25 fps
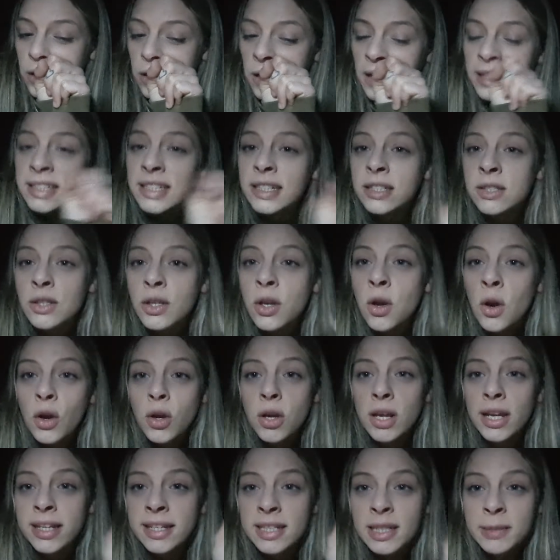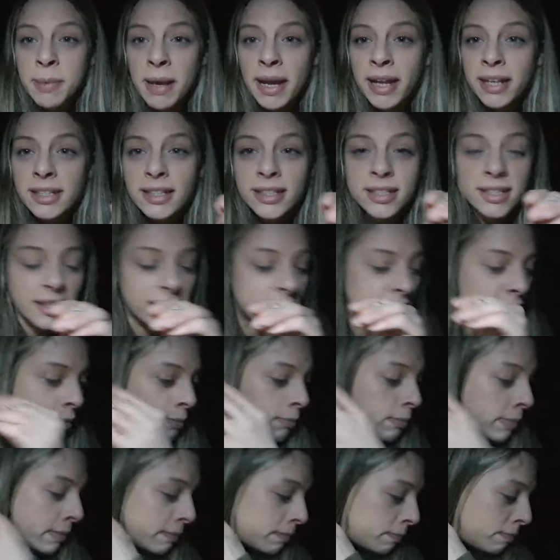I did not expect to,